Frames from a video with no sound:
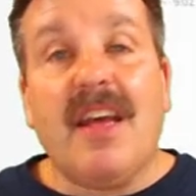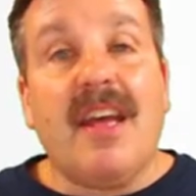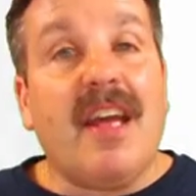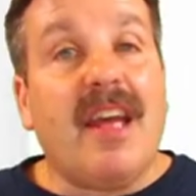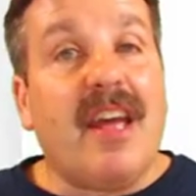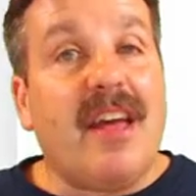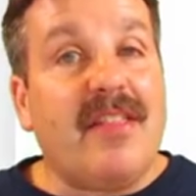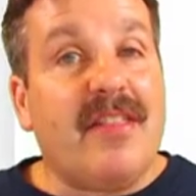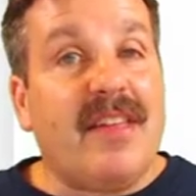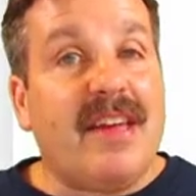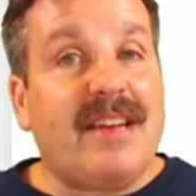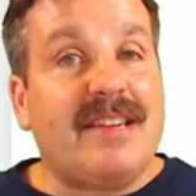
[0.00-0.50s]

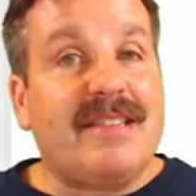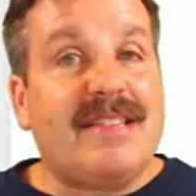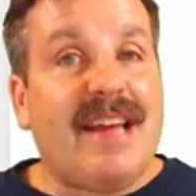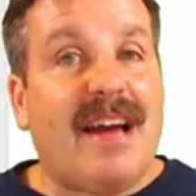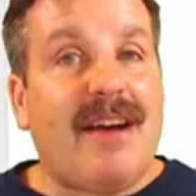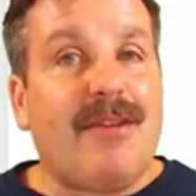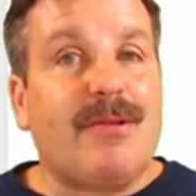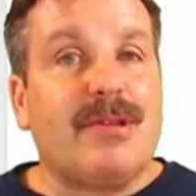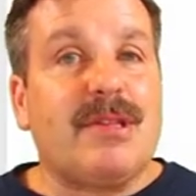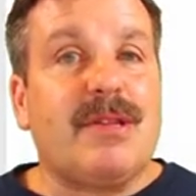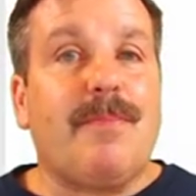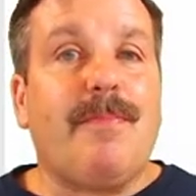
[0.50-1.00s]
and then
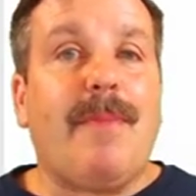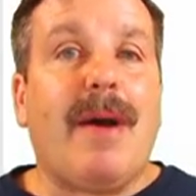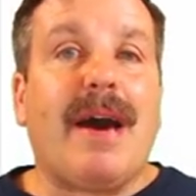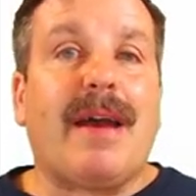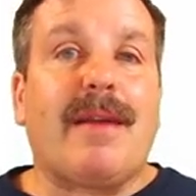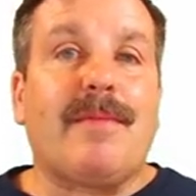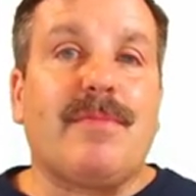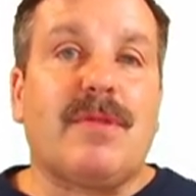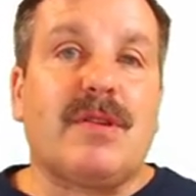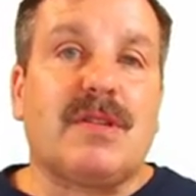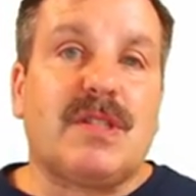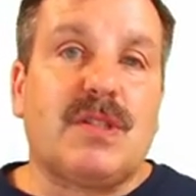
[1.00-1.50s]
down at the
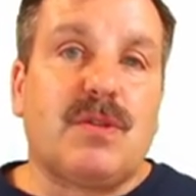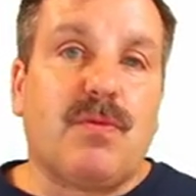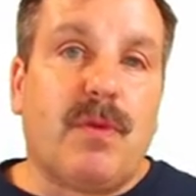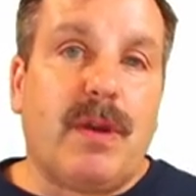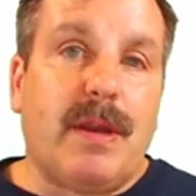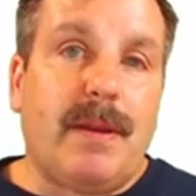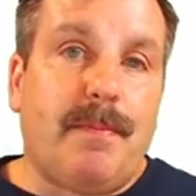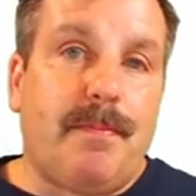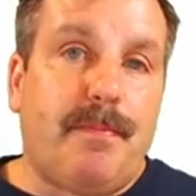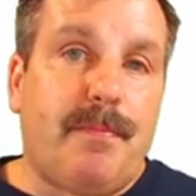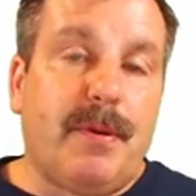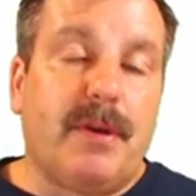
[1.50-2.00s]
bottom, the
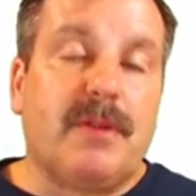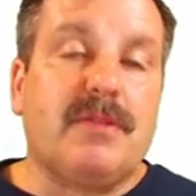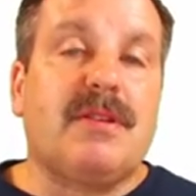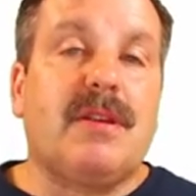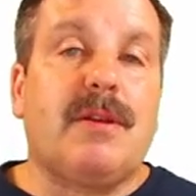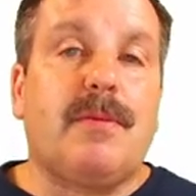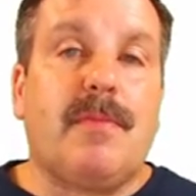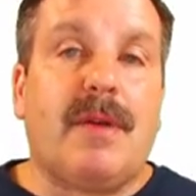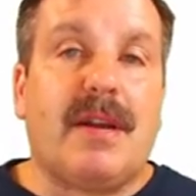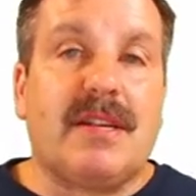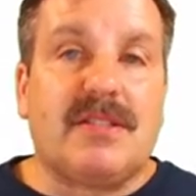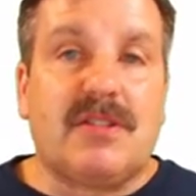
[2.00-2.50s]
sweet built
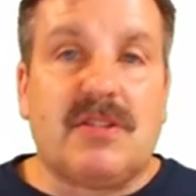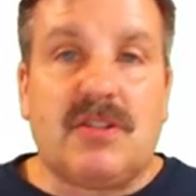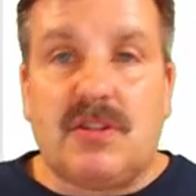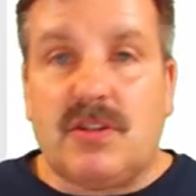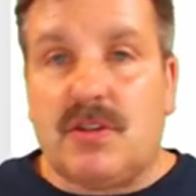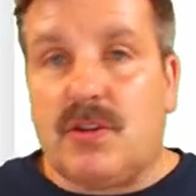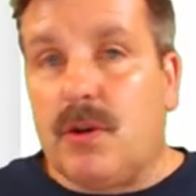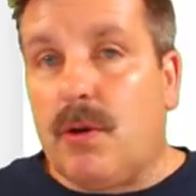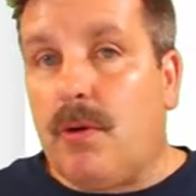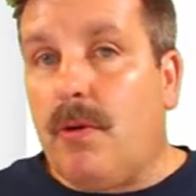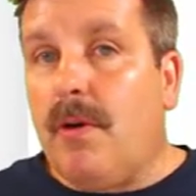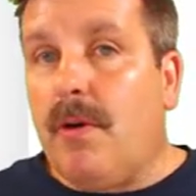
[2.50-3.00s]
in
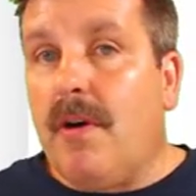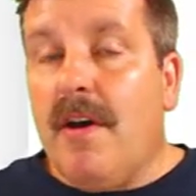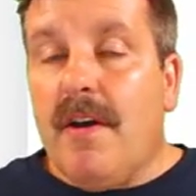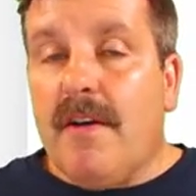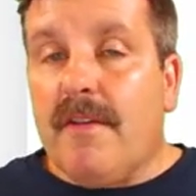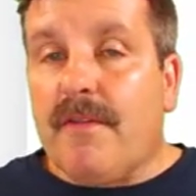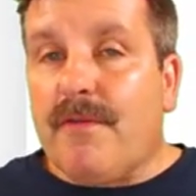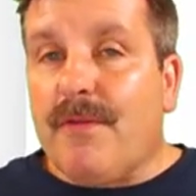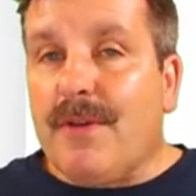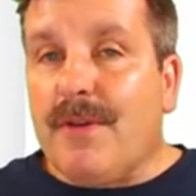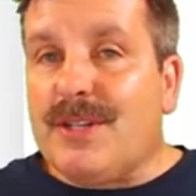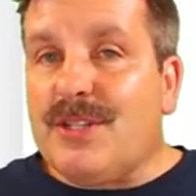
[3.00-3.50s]
messaging tool.
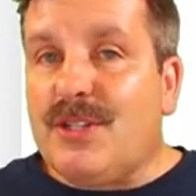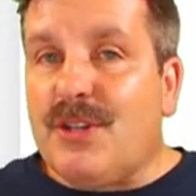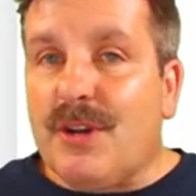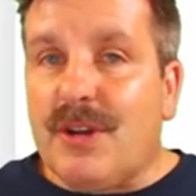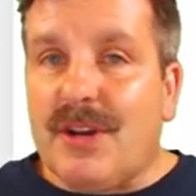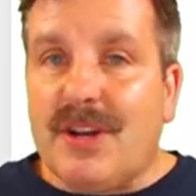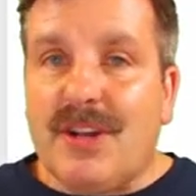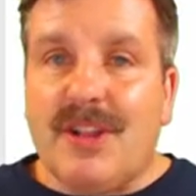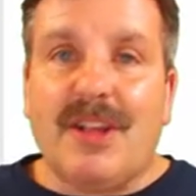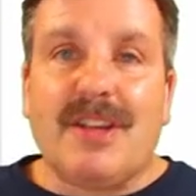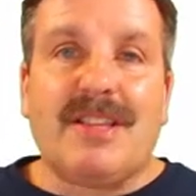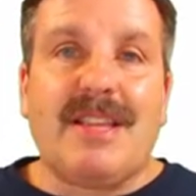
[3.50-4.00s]
Friends, you
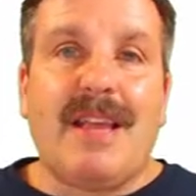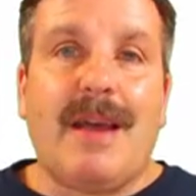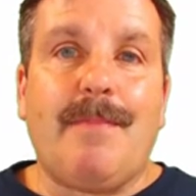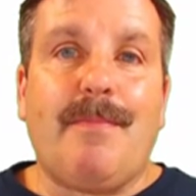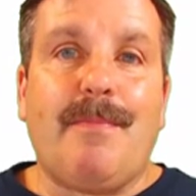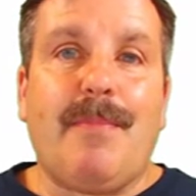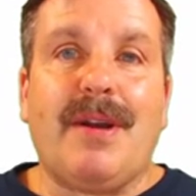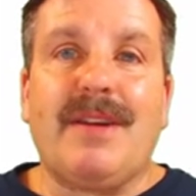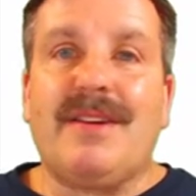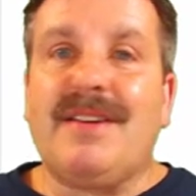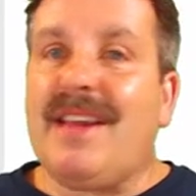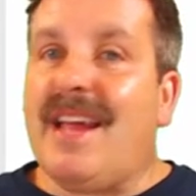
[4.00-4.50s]
can click that
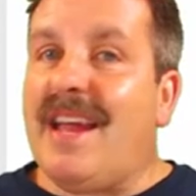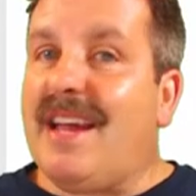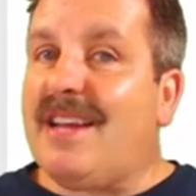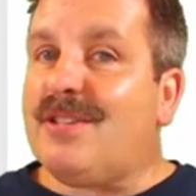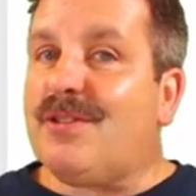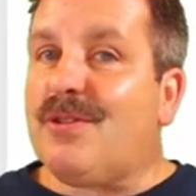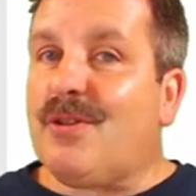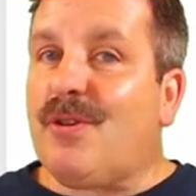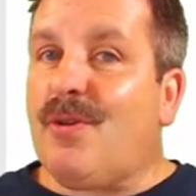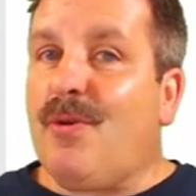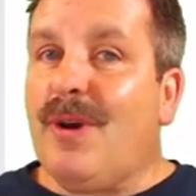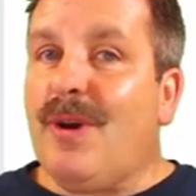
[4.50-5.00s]
button, add
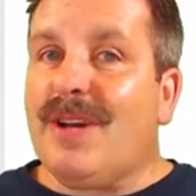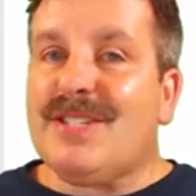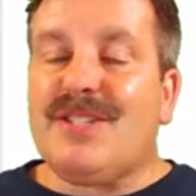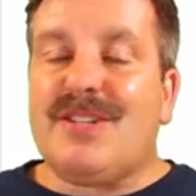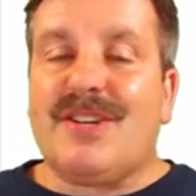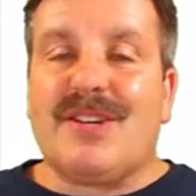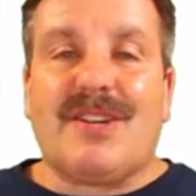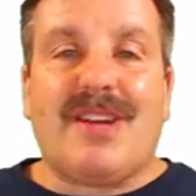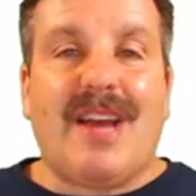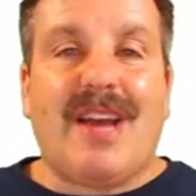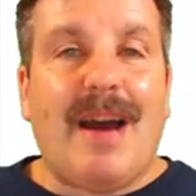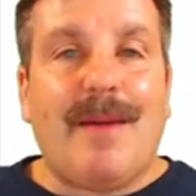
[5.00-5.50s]
your
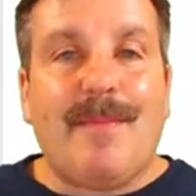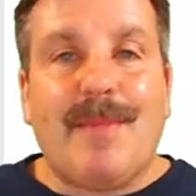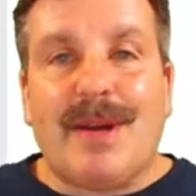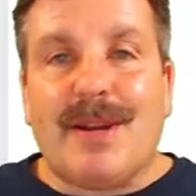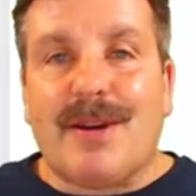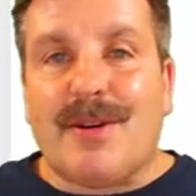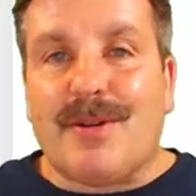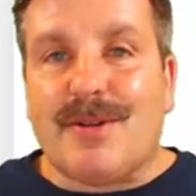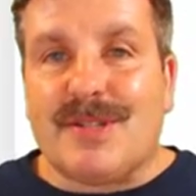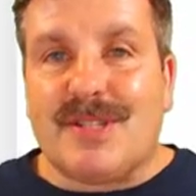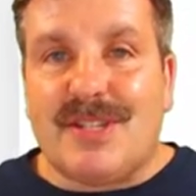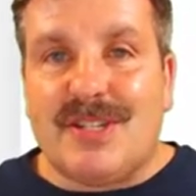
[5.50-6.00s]
question,
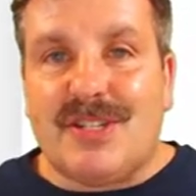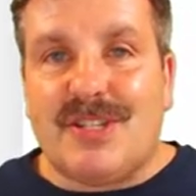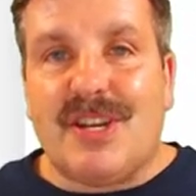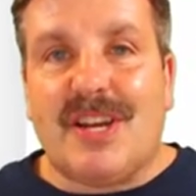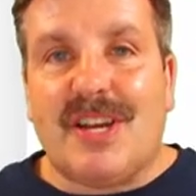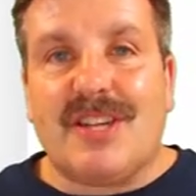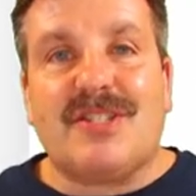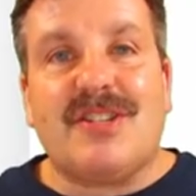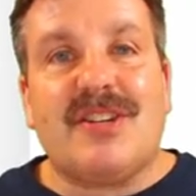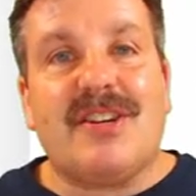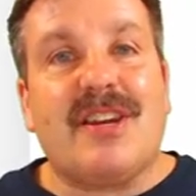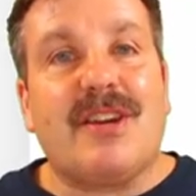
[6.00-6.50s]
comment, or
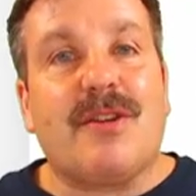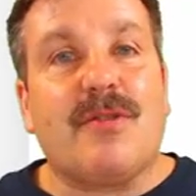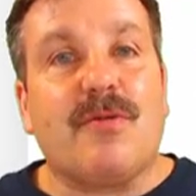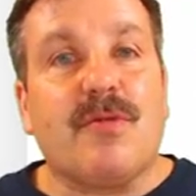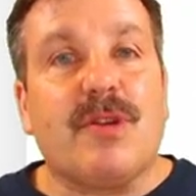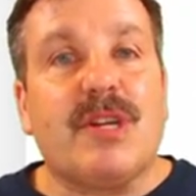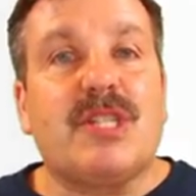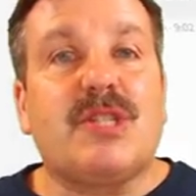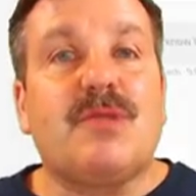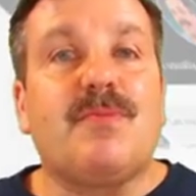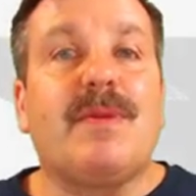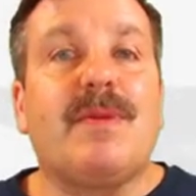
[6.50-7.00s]
suggestion, and
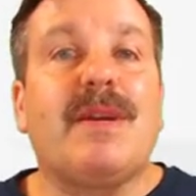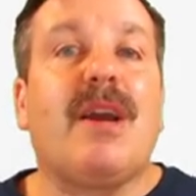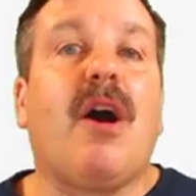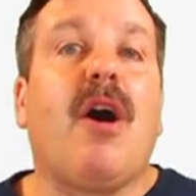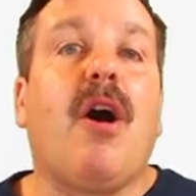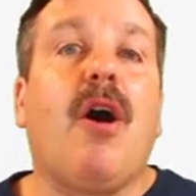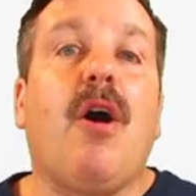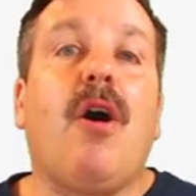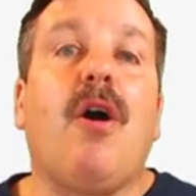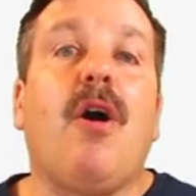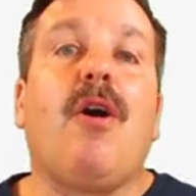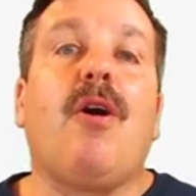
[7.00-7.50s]
reach me
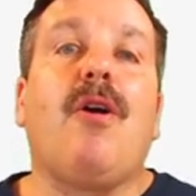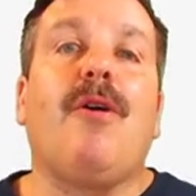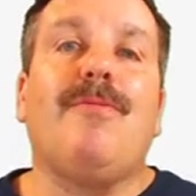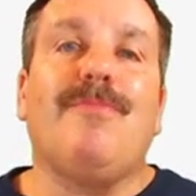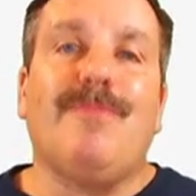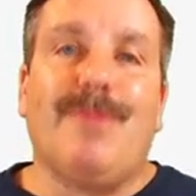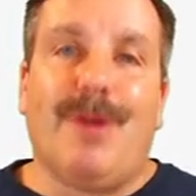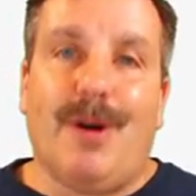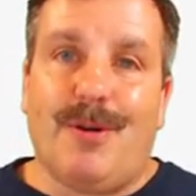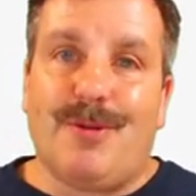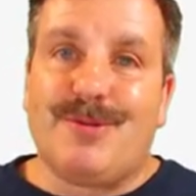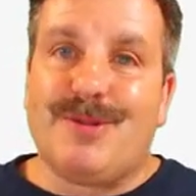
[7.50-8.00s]

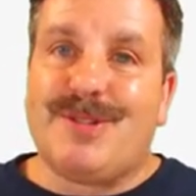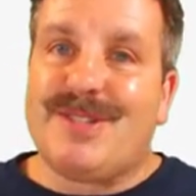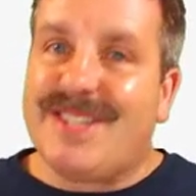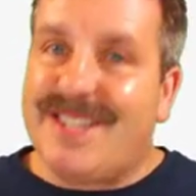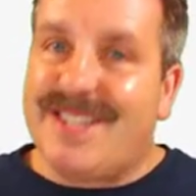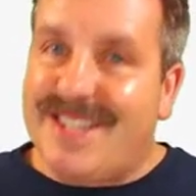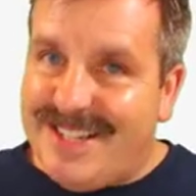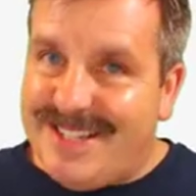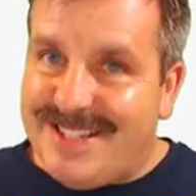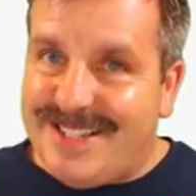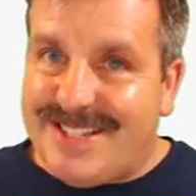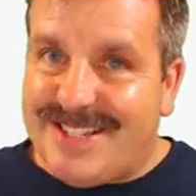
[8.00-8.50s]
almost
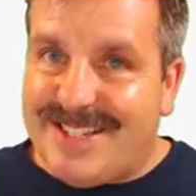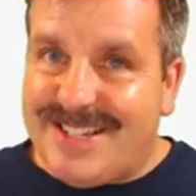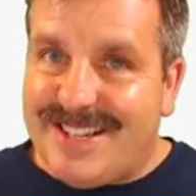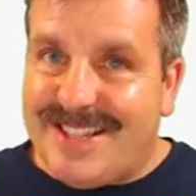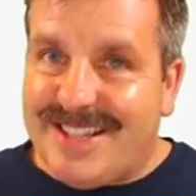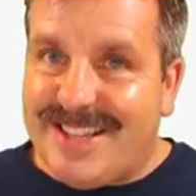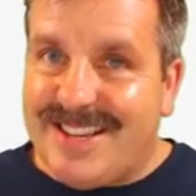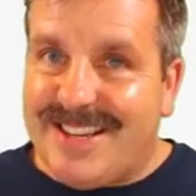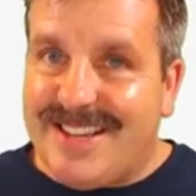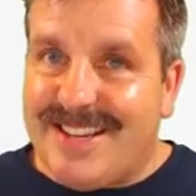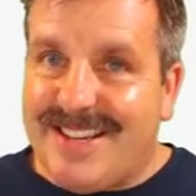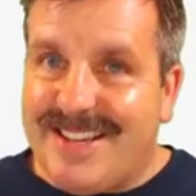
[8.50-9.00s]

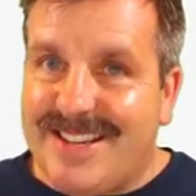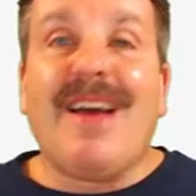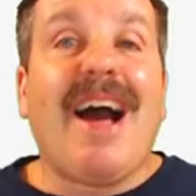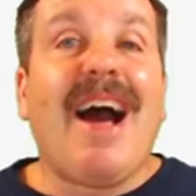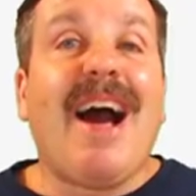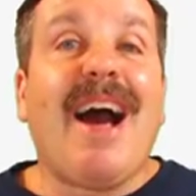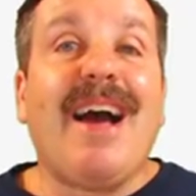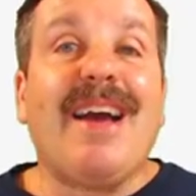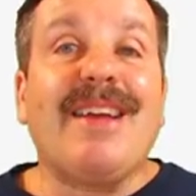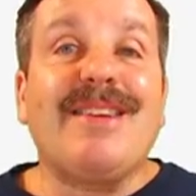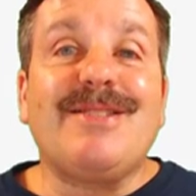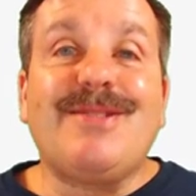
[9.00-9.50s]
instantly.
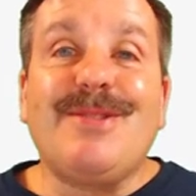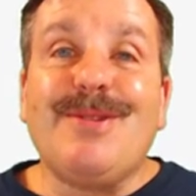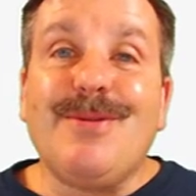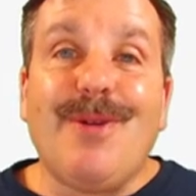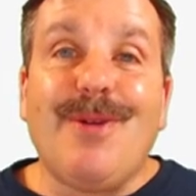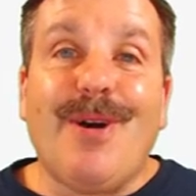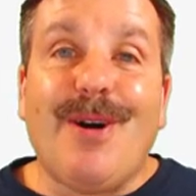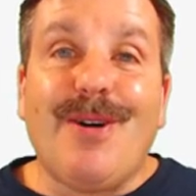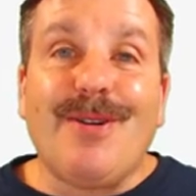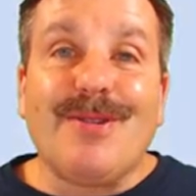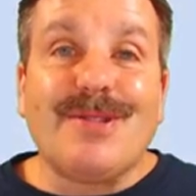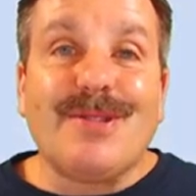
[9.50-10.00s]
I do
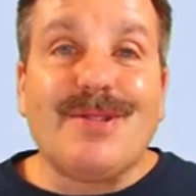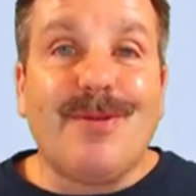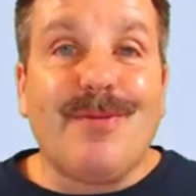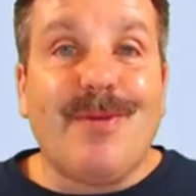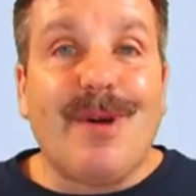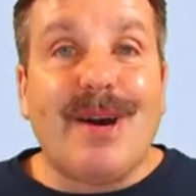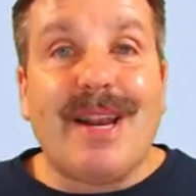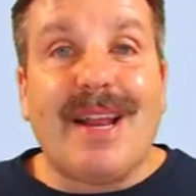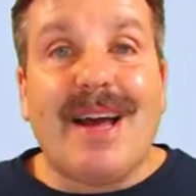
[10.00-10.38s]
also want to